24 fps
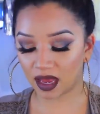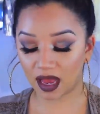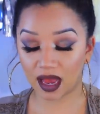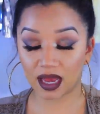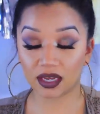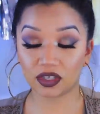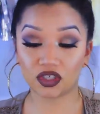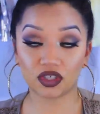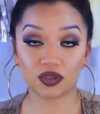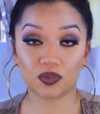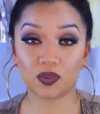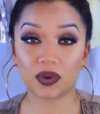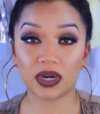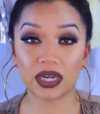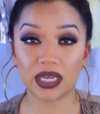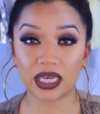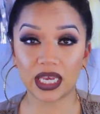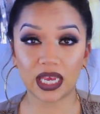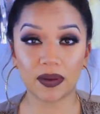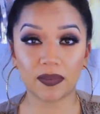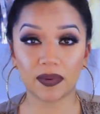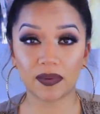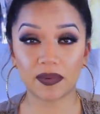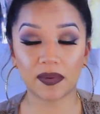I just
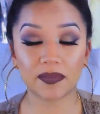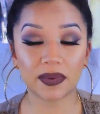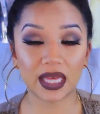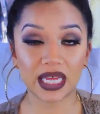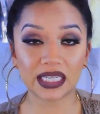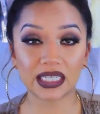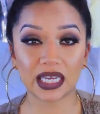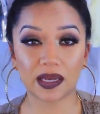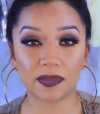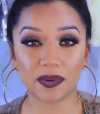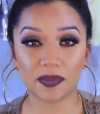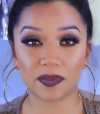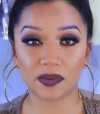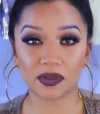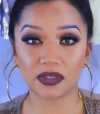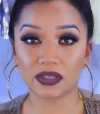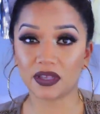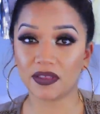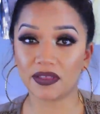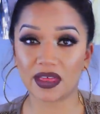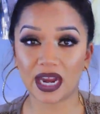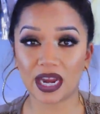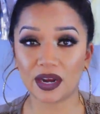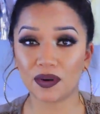wouldn't keep them. I'm that type of
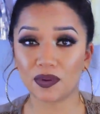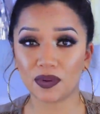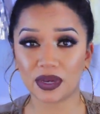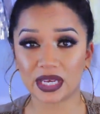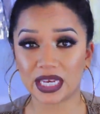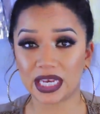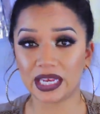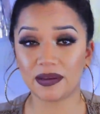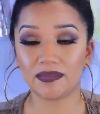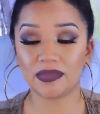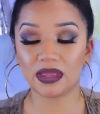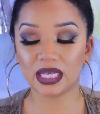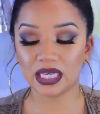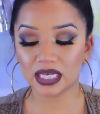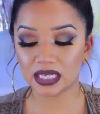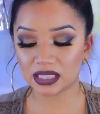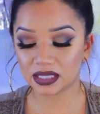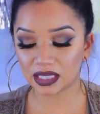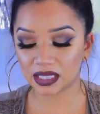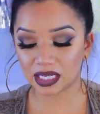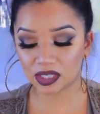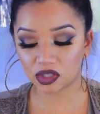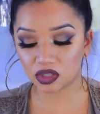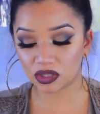person that I don't keep
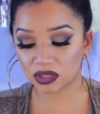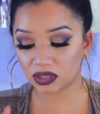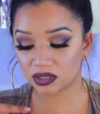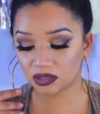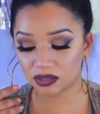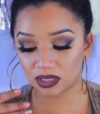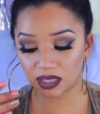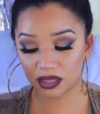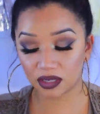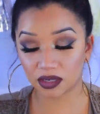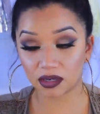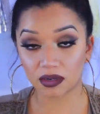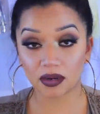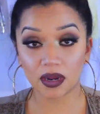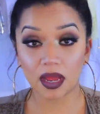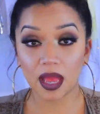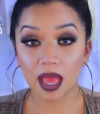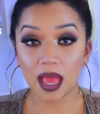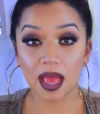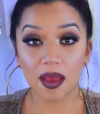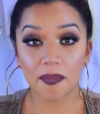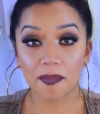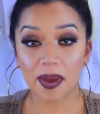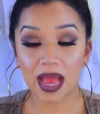things. I just either
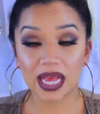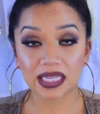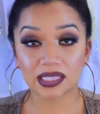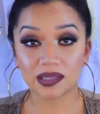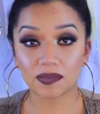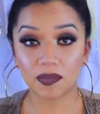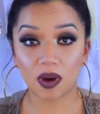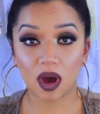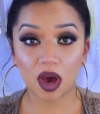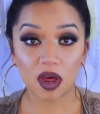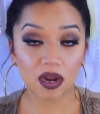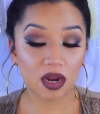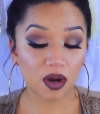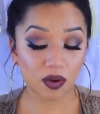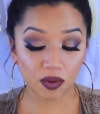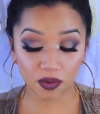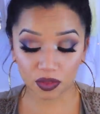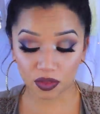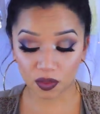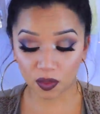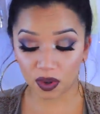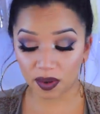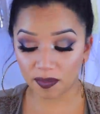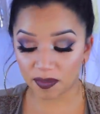pass them on or
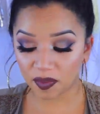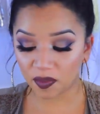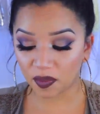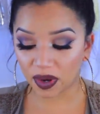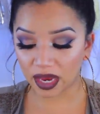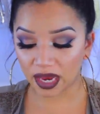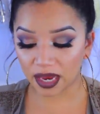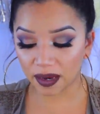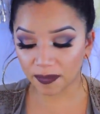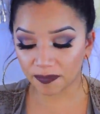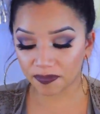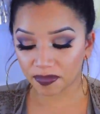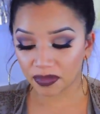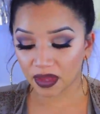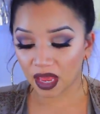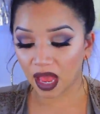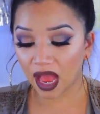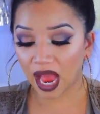throw them away.